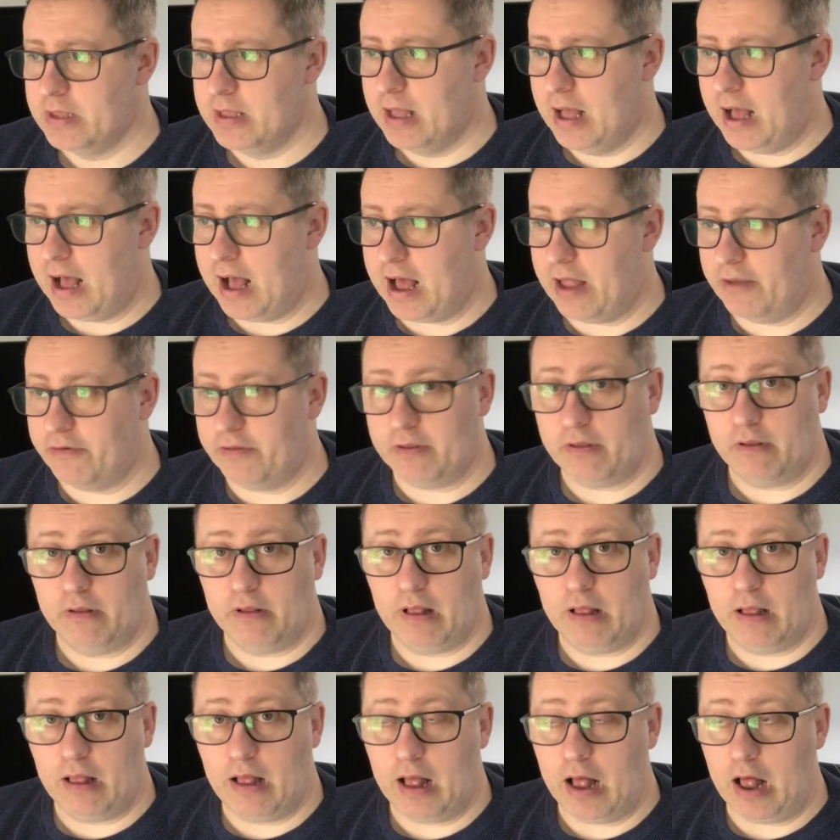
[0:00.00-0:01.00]
And
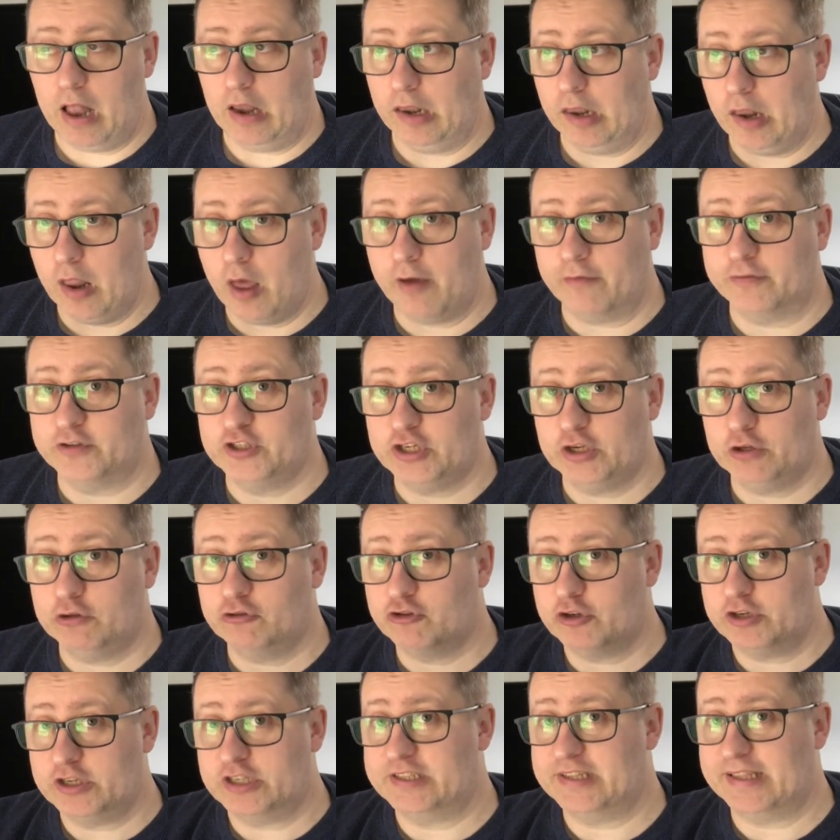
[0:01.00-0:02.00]
a lot of
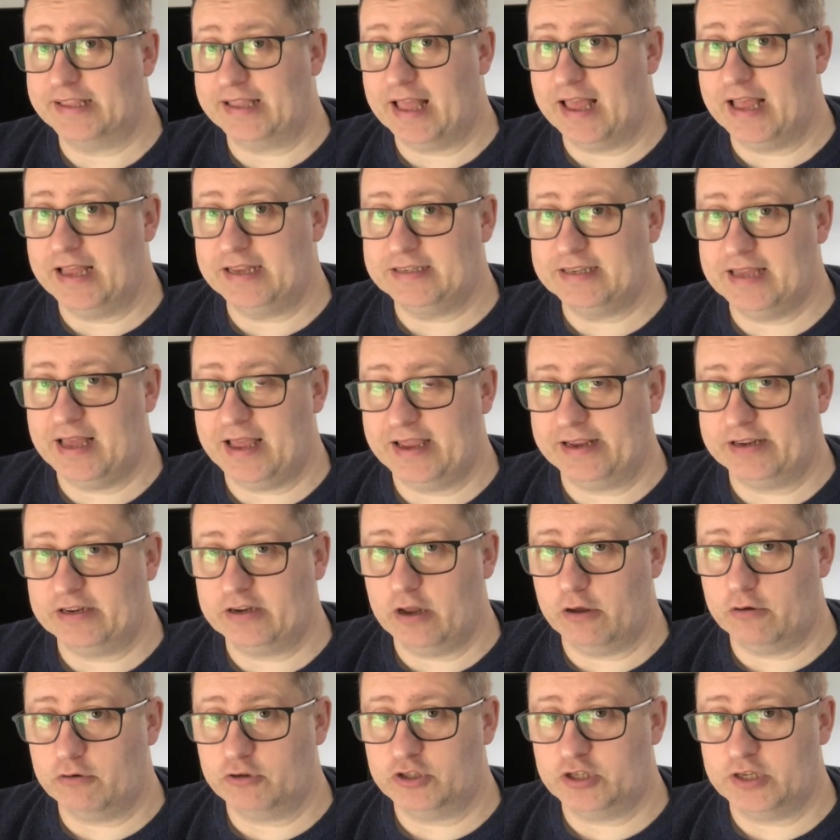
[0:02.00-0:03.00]
children, as they get a
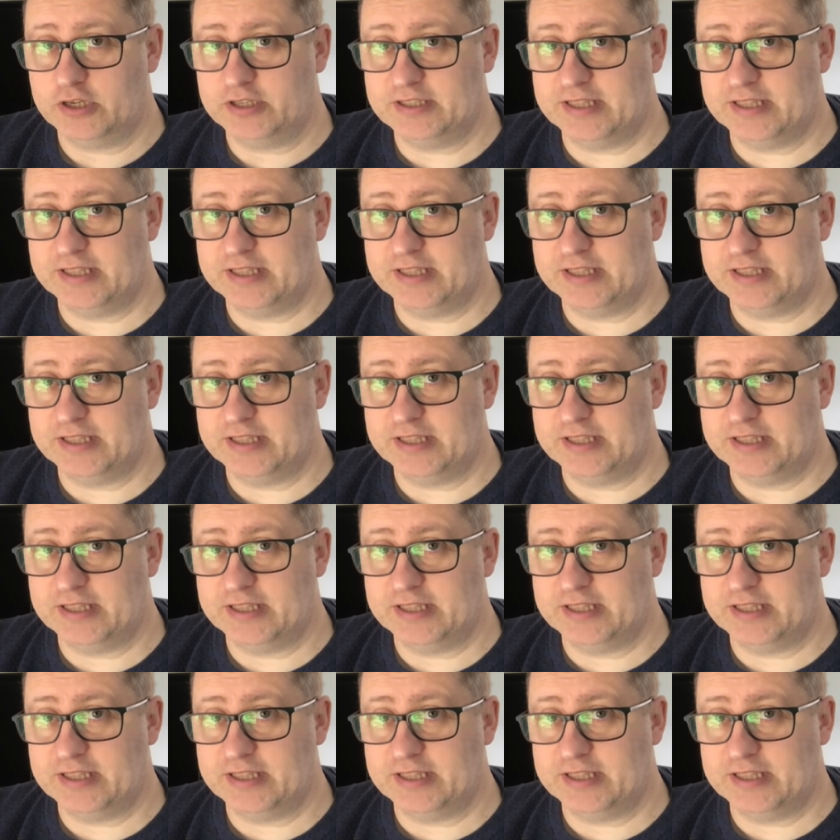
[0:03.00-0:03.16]
diagnosis,